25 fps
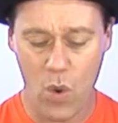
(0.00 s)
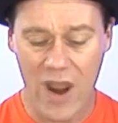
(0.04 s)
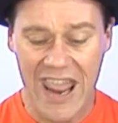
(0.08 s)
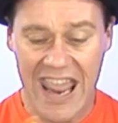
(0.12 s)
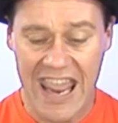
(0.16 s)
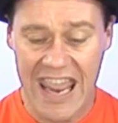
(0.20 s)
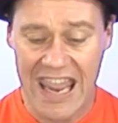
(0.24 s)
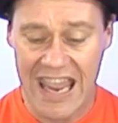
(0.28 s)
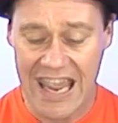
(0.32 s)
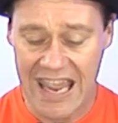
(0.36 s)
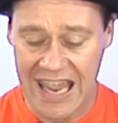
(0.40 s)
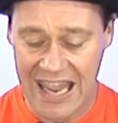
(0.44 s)

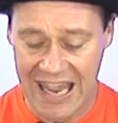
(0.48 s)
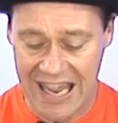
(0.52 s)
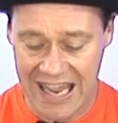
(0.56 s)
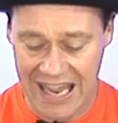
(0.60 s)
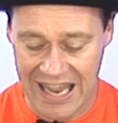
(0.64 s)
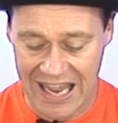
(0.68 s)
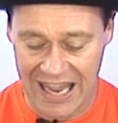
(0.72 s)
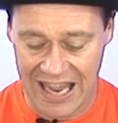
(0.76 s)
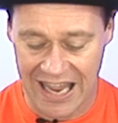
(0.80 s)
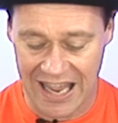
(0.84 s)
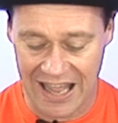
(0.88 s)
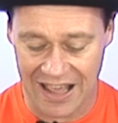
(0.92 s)
Whee!
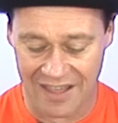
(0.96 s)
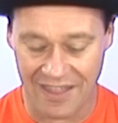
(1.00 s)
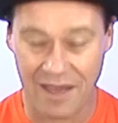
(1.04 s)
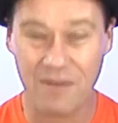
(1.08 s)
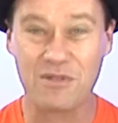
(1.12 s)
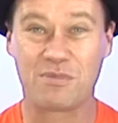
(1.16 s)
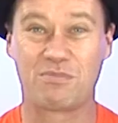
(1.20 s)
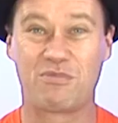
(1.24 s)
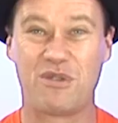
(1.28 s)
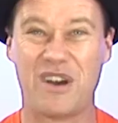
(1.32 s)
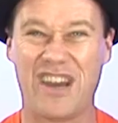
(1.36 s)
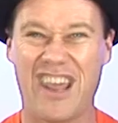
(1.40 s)
That
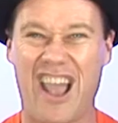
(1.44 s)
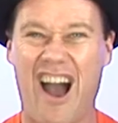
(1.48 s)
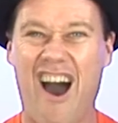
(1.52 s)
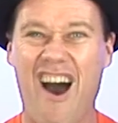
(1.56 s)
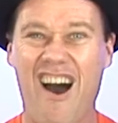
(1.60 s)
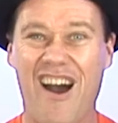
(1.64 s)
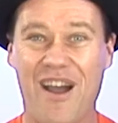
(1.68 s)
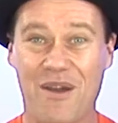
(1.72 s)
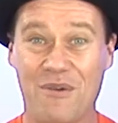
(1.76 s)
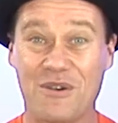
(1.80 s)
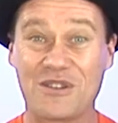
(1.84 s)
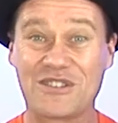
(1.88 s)
was pretty
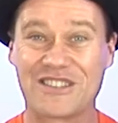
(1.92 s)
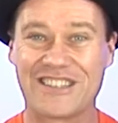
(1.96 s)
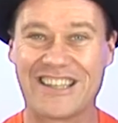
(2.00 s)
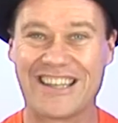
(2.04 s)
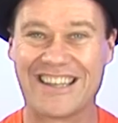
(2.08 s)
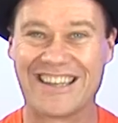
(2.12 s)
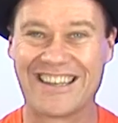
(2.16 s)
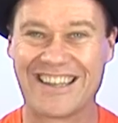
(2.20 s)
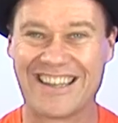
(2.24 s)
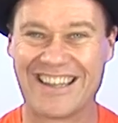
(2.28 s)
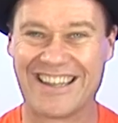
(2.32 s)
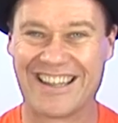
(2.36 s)
high, wasn't
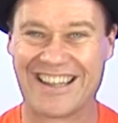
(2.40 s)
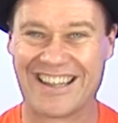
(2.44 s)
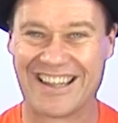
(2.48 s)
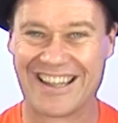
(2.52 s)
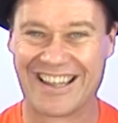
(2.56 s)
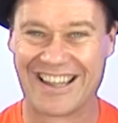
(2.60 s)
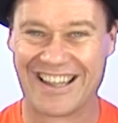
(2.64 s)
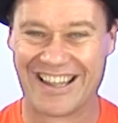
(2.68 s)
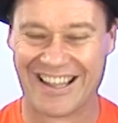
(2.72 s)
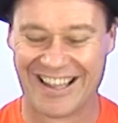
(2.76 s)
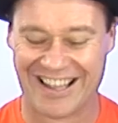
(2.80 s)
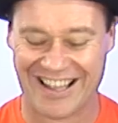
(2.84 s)

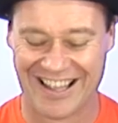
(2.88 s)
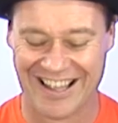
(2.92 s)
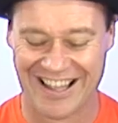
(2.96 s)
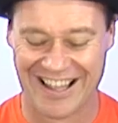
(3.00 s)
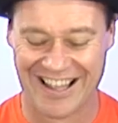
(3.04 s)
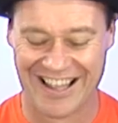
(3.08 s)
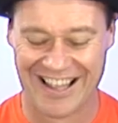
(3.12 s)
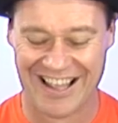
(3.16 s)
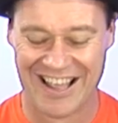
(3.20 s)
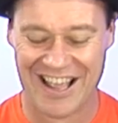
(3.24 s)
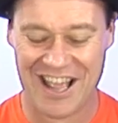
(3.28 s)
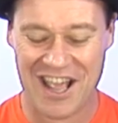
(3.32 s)
it?
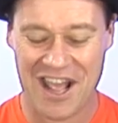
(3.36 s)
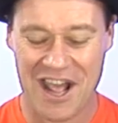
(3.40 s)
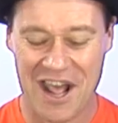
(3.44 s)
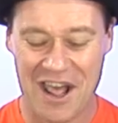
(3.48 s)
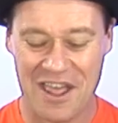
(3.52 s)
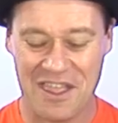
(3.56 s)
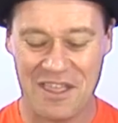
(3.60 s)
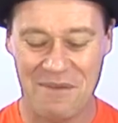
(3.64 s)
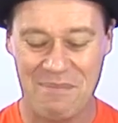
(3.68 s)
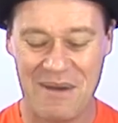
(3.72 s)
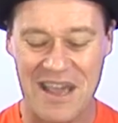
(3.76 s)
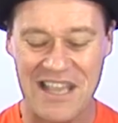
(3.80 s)

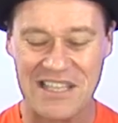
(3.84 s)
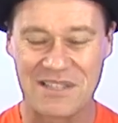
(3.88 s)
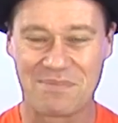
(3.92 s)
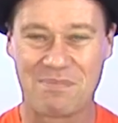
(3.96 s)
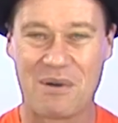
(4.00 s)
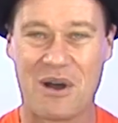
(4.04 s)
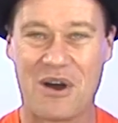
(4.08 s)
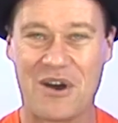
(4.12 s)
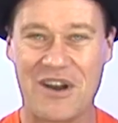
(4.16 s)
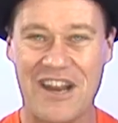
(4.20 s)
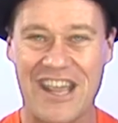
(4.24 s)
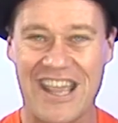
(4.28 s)
The best
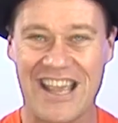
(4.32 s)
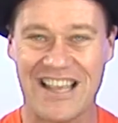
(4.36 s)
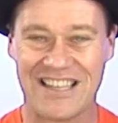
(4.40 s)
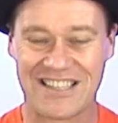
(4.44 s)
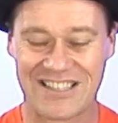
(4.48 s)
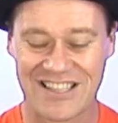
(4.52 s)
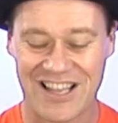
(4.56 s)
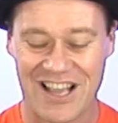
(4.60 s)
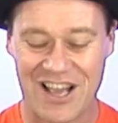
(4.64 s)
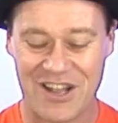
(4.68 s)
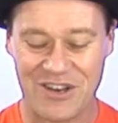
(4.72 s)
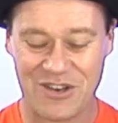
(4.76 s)
part
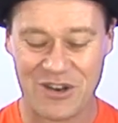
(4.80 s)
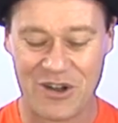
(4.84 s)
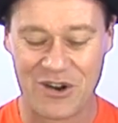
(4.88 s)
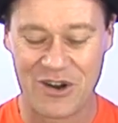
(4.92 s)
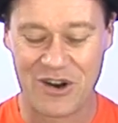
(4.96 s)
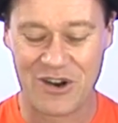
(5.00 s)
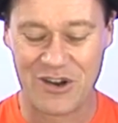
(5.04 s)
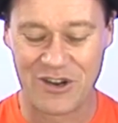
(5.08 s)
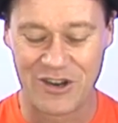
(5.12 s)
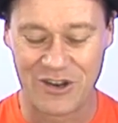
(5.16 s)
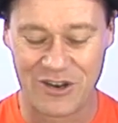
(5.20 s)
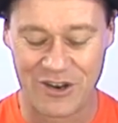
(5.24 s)
is, not
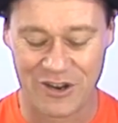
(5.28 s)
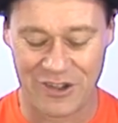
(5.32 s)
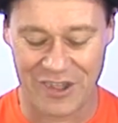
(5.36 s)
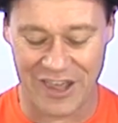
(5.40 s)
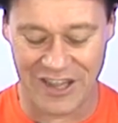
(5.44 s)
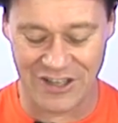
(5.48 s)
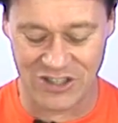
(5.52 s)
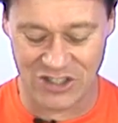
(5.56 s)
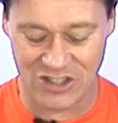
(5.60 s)
only do they